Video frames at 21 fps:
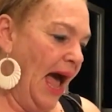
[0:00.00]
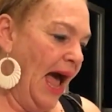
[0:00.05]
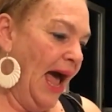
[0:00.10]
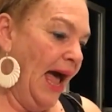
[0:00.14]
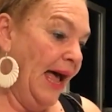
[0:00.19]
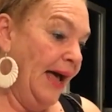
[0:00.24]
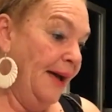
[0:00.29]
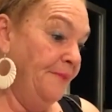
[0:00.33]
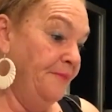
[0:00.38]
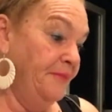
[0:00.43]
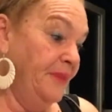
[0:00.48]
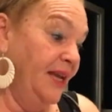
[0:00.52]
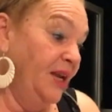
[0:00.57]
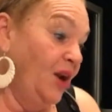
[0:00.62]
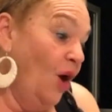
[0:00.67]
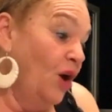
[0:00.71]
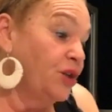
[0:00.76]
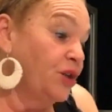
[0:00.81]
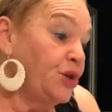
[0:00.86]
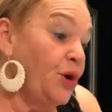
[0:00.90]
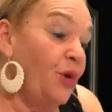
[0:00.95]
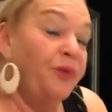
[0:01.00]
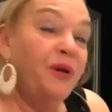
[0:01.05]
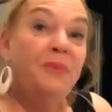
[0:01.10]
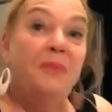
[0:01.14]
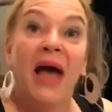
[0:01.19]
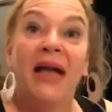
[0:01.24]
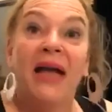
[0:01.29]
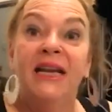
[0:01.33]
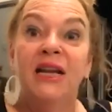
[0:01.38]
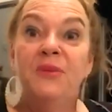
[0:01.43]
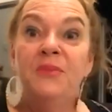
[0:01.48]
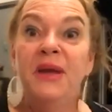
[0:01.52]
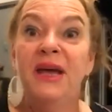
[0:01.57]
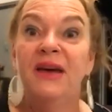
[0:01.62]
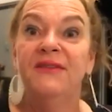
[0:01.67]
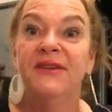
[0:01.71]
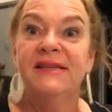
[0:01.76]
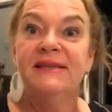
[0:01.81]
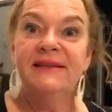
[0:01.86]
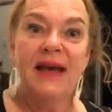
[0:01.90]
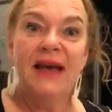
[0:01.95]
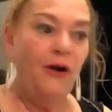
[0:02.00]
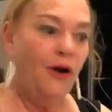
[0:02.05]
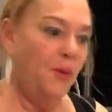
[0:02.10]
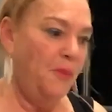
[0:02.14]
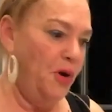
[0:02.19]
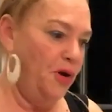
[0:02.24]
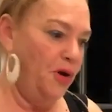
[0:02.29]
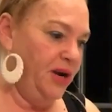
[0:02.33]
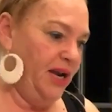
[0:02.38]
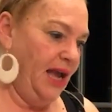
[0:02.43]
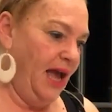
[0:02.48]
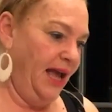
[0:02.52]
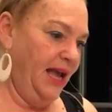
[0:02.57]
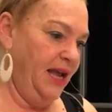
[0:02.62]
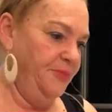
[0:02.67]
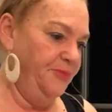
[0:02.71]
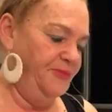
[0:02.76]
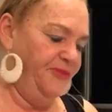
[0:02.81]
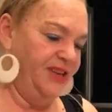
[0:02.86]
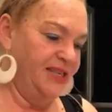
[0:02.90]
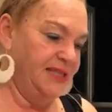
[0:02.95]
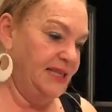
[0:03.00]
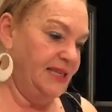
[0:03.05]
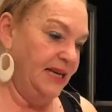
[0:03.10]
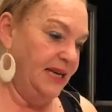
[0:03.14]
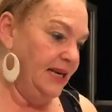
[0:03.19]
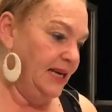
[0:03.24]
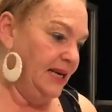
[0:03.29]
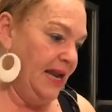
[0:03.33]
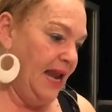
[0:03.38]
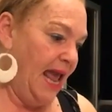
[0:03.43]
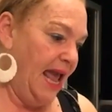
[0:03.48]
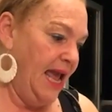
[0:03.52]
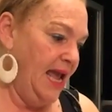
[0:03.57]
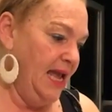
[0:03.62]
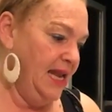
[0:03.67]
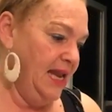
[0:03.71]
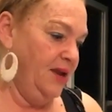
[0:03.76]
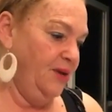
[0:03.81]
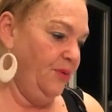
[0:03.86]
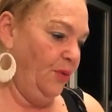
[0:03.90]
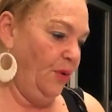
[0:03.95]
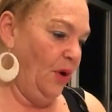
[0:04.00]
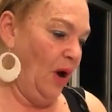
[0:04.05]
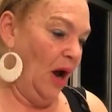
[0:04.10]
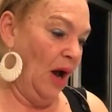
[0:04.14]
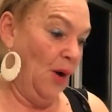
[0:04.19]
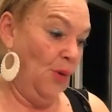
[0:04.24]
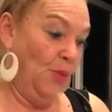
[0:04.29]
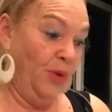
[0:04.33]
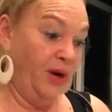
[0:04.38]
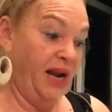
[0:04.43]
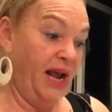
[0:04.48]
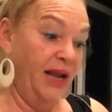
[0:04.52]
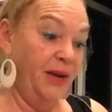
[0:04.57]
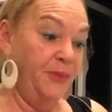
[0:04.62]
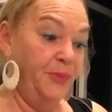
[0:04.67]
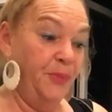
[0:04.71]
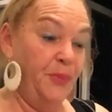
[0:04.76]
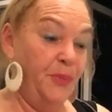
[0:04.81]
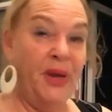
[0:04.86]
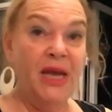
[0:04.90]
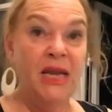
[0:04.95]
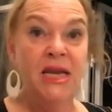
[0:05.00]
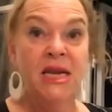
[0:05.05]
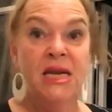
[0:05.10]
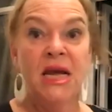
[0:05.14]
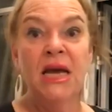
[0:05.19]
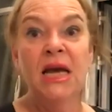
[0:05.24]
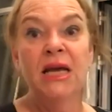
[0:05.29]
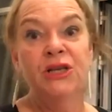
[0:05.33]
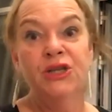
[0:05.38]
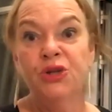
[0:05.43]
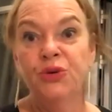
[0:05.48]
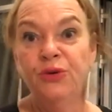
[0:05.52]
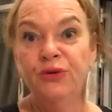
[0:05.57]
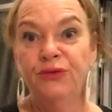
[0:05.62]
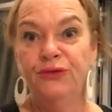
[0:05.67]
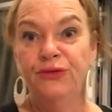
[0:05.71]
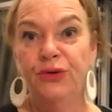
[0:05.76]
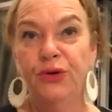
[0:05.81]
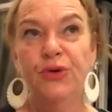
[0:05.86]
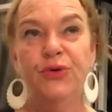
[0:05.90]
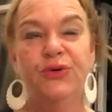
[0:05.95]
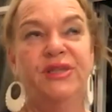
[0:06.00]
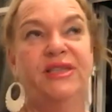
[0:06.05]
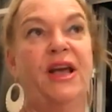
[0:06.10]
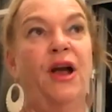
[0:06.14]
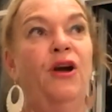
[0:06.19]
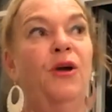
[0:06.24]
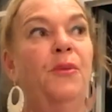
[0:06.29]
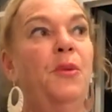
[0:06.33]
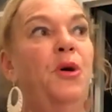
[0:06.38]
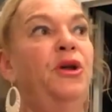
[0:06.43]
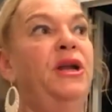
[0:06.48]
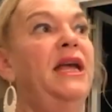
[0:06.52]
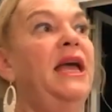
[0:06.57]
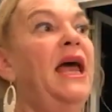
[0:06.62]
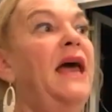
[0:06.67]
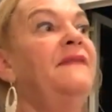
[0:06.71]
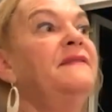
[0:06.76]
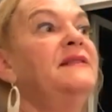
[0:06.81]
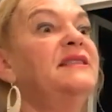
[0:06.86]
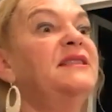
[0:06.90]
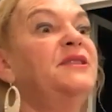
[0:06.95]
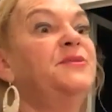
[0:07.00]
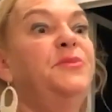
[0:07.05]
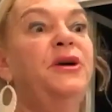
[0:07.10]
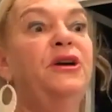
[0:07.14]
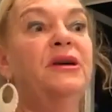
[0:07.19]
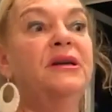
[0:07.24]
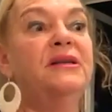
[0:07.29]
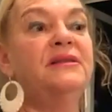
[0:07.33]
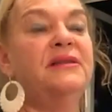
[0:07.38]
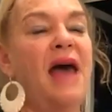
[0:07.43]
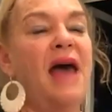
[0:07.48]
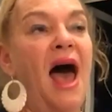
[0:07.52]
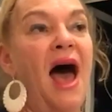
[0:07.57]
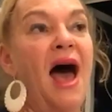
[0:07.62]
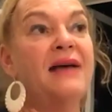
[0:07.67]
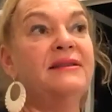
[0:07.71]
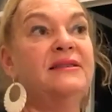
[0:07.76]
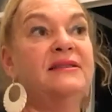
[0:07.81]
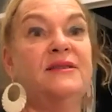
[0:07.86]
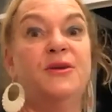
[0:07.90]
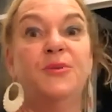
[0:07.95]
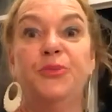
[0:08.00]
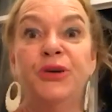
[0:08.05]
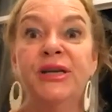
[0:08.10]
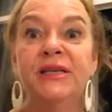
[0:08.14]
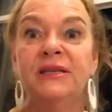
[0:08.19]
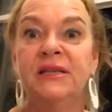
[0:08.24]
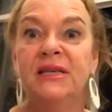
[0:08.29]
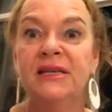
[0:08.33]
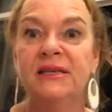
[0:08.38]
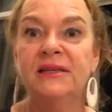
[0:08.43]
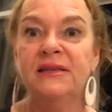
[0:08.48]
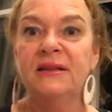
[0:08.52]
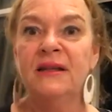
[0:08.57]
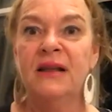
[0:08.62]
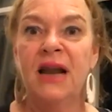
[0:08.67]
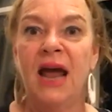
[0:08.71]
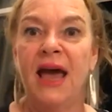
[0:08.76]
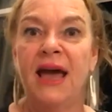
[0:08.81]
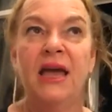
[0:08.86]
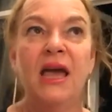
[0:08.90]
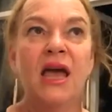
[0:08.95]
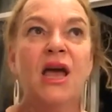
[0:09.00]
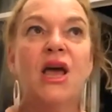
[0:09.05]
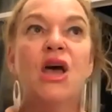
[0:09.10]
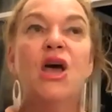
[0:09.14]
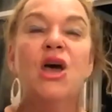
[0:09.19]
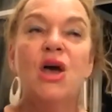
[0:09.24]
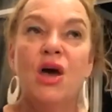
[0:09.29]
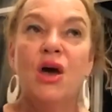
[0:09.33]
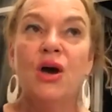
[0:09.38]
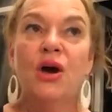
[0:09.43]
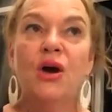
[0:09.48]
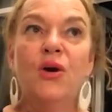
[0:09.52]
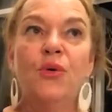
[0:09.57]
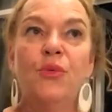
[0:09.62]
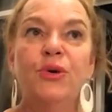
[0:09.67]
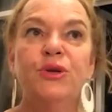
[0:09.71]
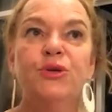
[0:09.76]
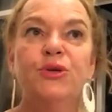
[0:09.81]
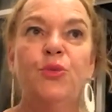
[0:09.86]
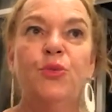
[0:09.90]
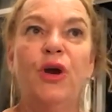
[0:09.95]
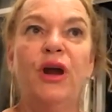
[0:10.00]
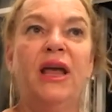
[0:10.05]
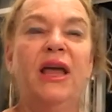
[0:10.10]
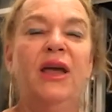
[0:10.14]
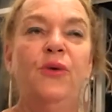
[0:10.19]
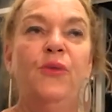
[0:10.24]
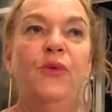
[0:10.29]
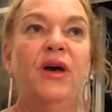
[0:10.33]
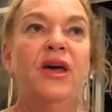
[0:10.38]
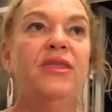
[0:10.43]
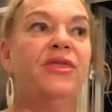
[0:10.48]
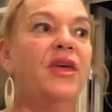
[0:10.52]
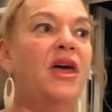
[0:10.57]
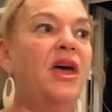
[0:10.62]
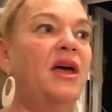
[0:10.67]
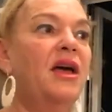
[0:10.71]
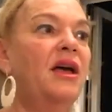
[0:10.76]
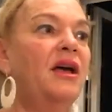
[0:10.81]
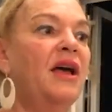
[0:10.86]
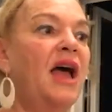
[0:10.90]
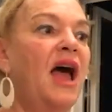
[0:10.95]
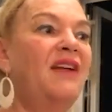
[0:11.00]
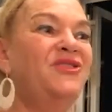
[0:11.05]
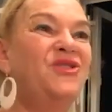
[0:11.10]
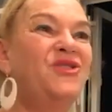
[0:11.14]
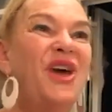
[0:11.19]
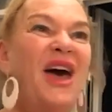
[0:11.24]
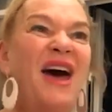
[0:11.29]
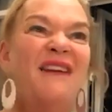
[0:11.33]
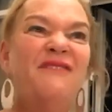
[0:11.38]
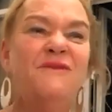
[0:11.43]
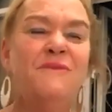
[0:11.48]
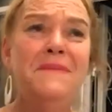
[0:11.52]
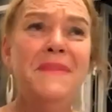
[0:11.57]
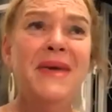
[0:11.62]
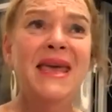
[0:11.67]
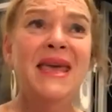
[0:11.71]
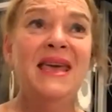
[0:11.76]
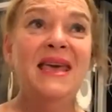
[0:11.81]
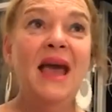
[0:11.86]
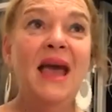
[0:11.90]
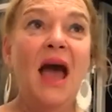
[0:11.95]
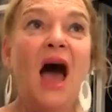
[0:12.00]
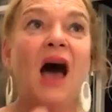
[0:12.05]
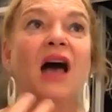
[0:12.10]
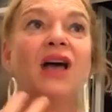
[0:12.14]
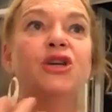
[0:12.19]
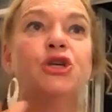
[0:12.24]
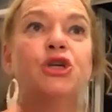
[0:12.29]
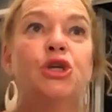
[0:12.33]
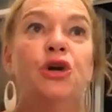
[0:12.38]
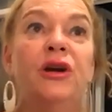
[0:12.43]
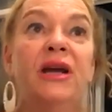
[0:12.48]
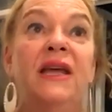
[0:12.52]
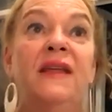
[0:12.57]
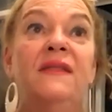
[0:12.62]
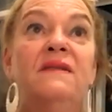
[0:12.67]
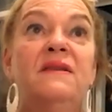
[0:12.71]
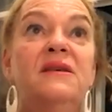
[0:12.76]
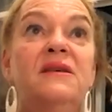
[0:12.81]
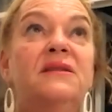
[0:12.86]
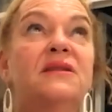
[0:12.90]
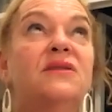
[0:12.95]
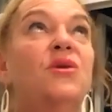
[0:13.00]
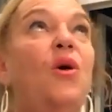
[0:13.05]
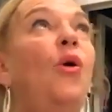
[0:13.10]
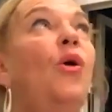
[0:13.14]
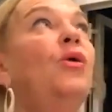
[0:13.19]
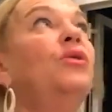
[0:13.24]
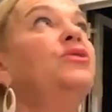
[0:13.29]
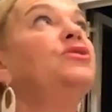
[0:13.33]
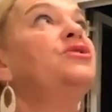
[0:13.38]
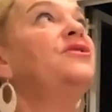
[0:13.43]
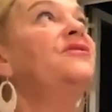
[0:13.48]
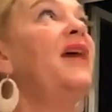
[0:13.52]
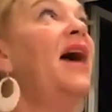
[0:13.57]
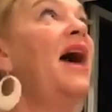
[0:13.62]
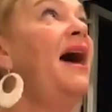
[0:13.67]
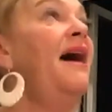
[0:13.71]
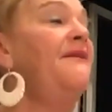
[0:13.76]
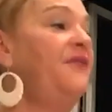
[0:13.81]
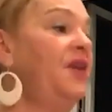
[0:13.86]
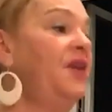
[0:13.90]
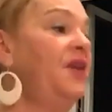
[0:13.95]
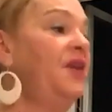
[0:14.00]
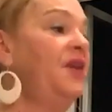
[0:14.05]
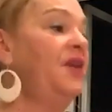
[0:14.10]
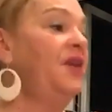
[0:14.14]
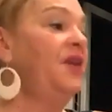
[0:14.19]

Um, it also reminded me of a ceremony I had visited in Haiti when I had been to a voodoo ceremony, and the spirits asked the priestess that I was working with to have me usher in the soul to the heaven.